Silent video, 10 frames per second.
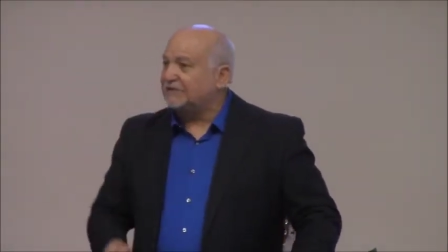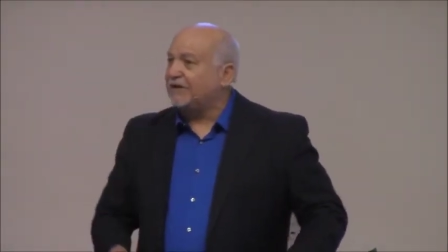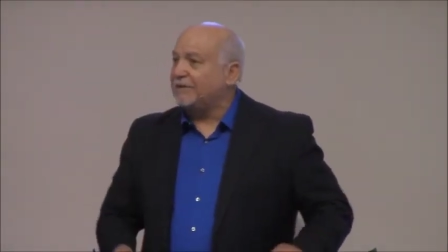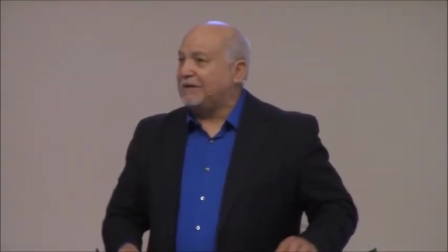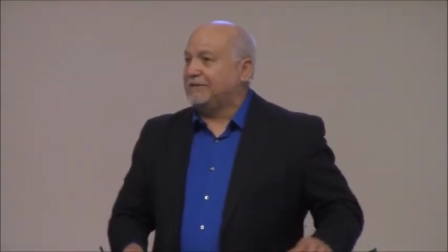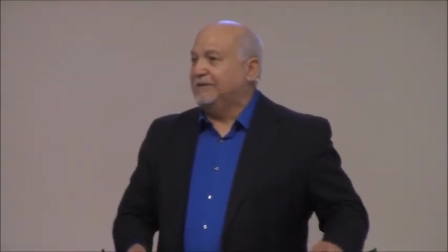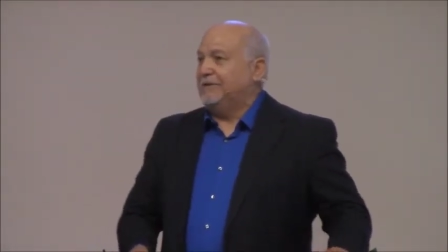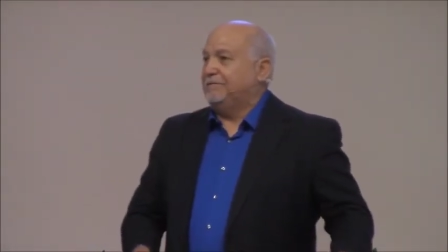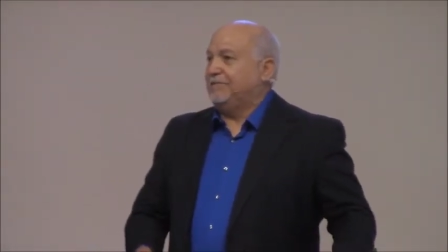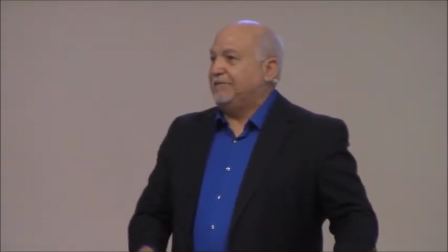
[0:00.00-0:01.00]
talking about?
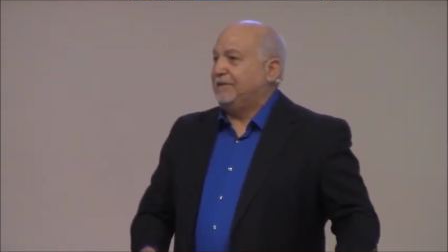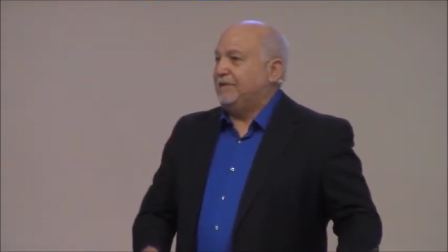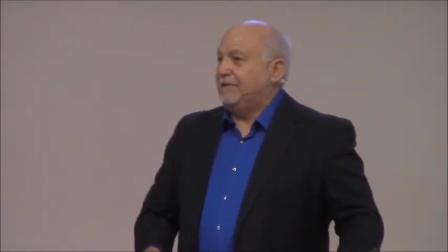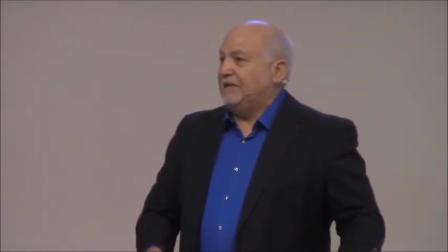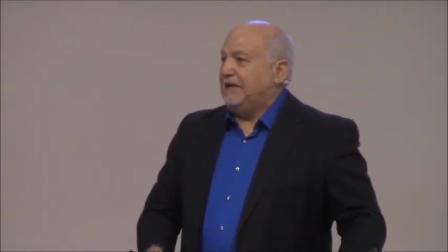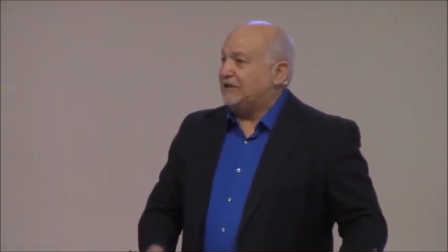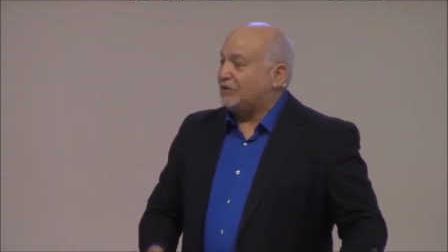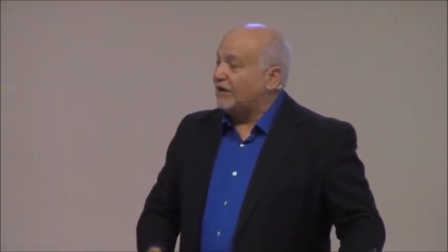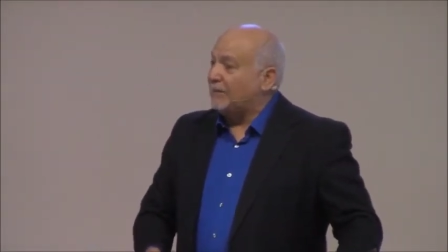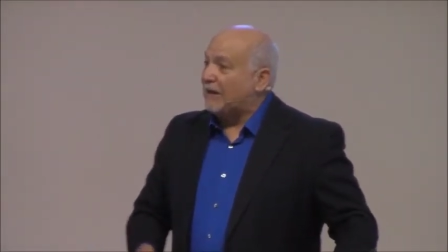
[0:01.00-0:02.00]
He's
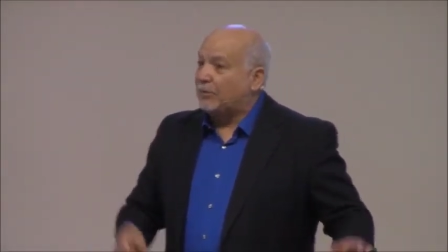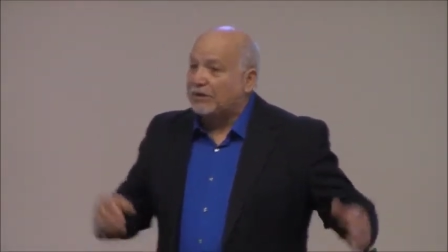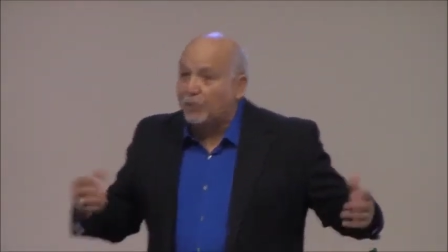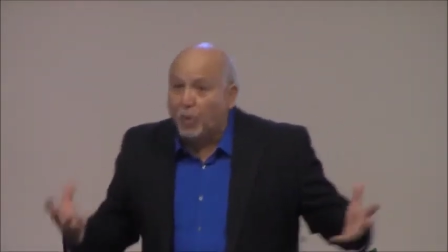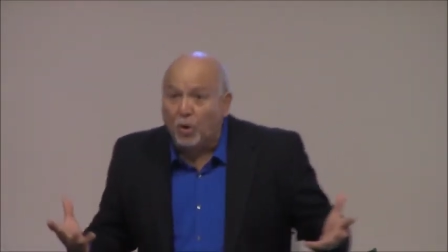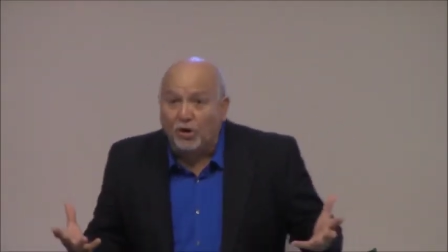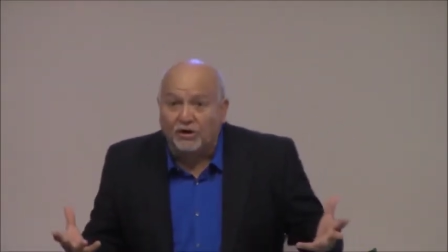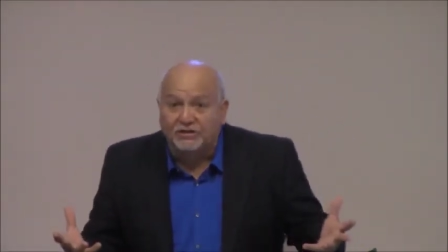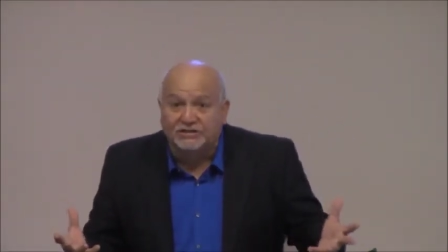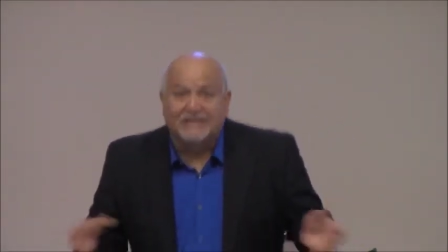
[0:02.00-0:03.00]
talking about
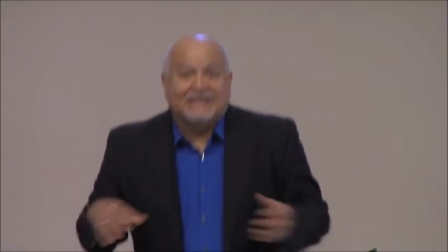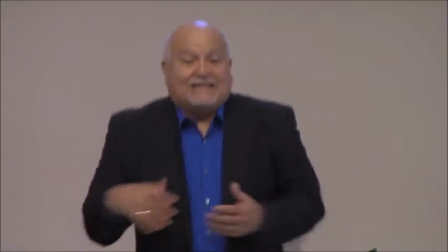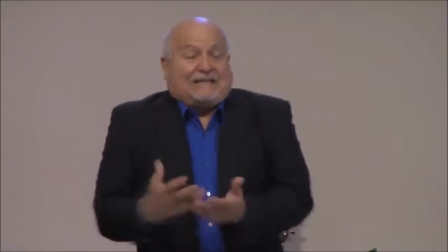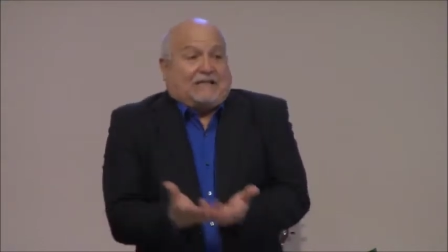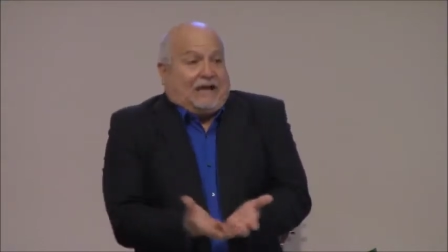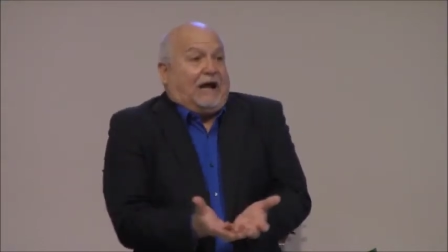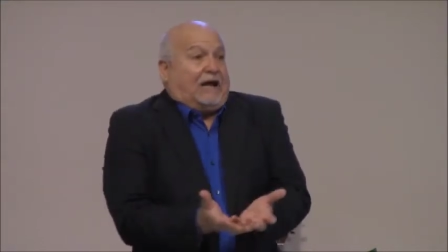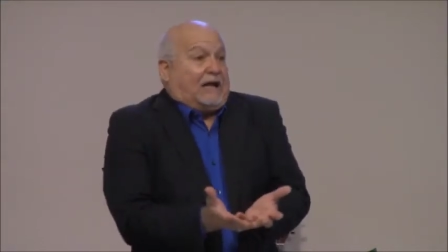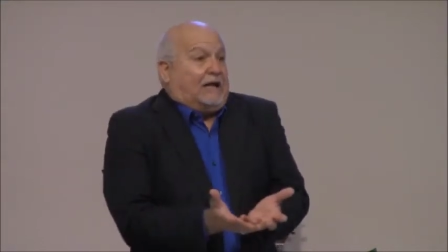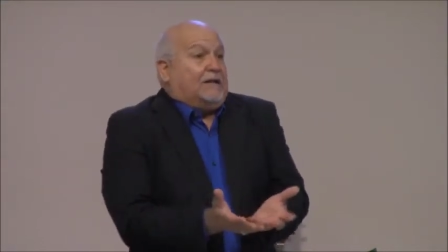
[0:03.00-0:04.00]
rewards that
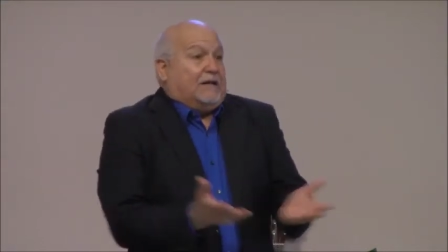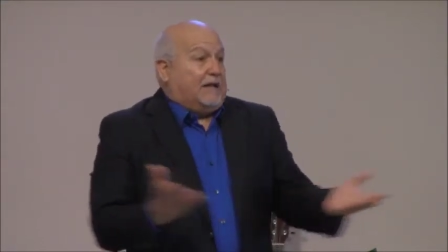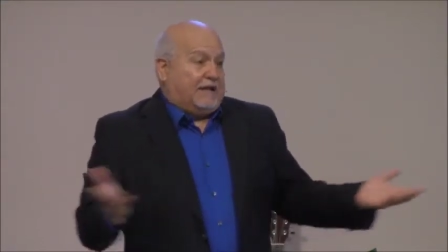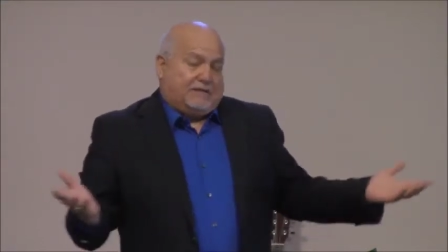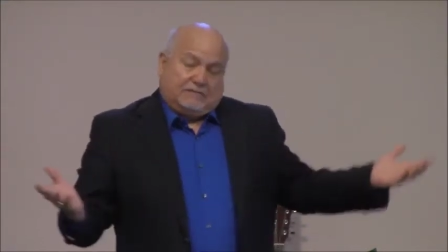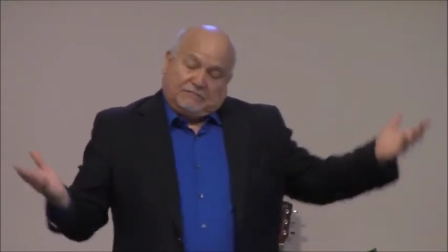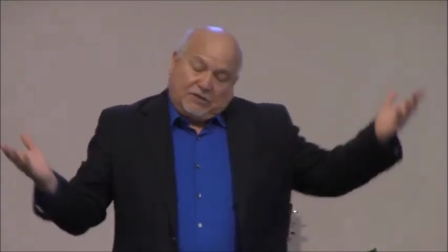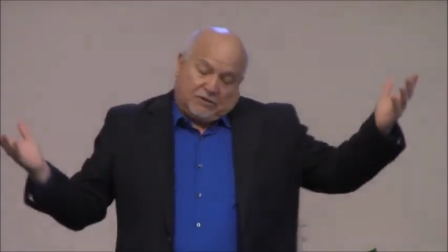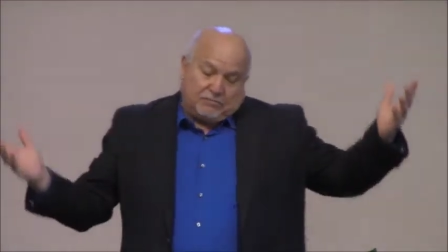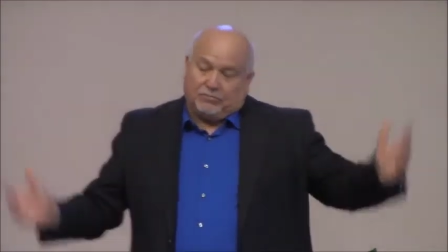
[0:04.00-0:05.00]
God, and you
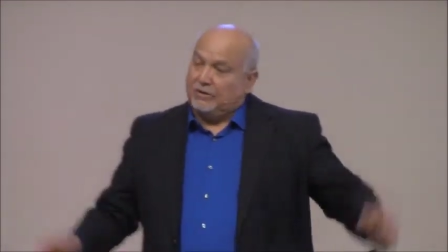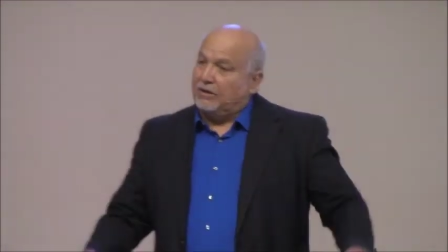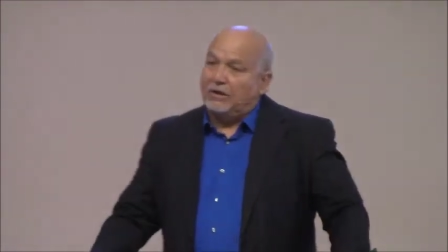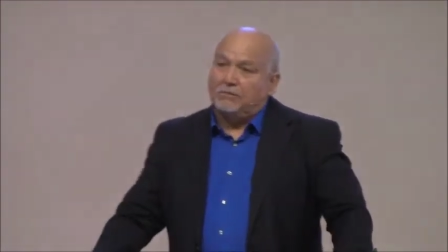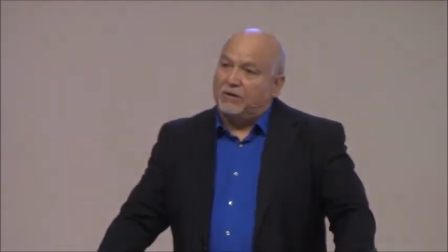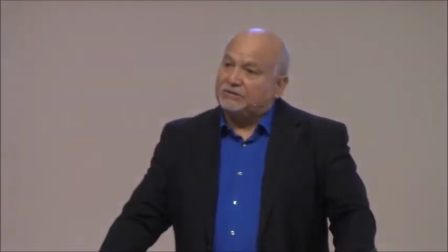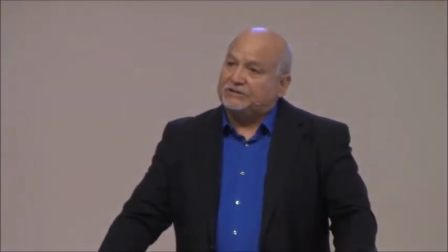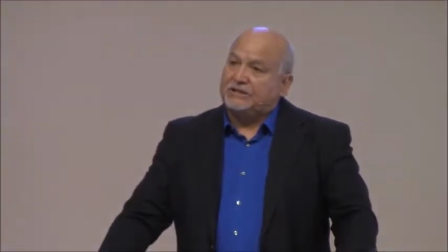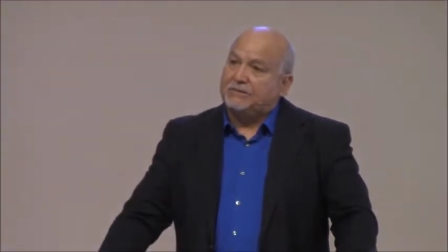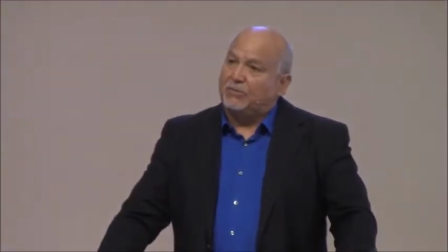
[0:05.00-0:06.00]
know, we're all
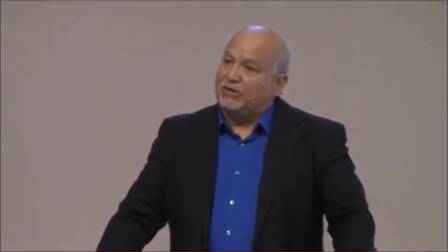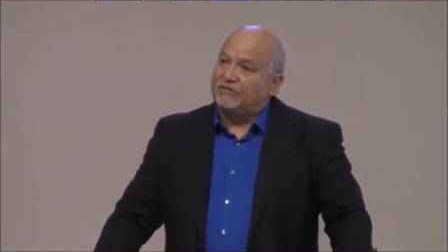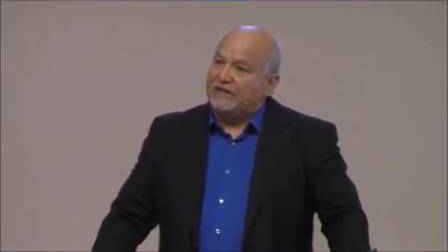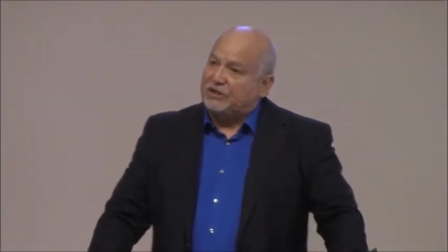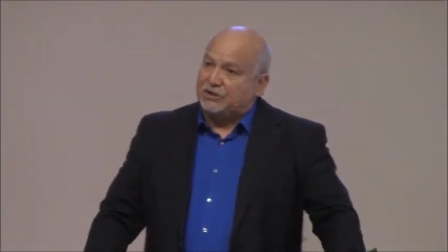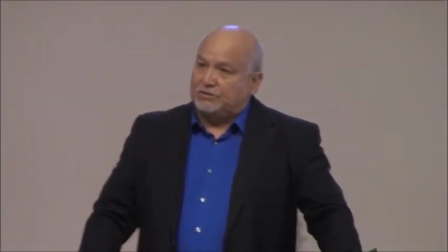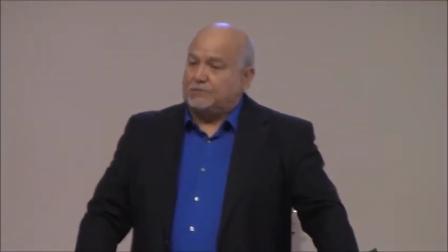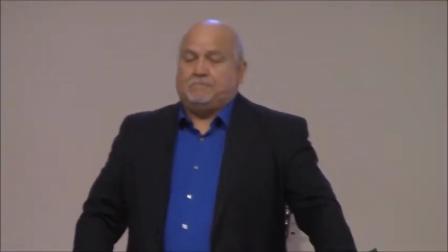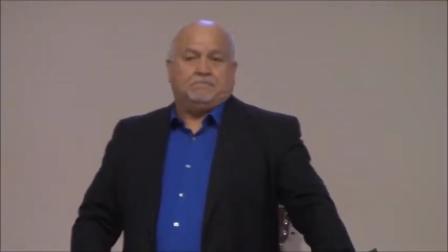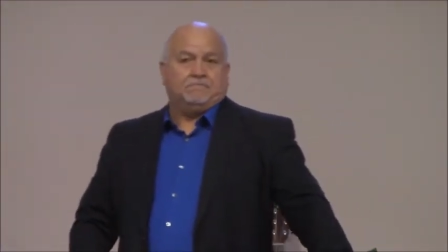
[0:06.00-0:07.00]
multi
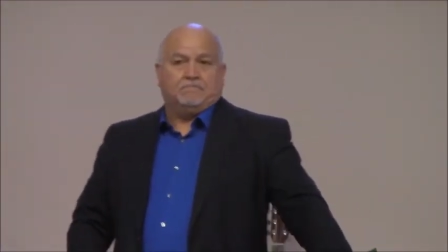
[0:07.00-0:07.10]
motivational.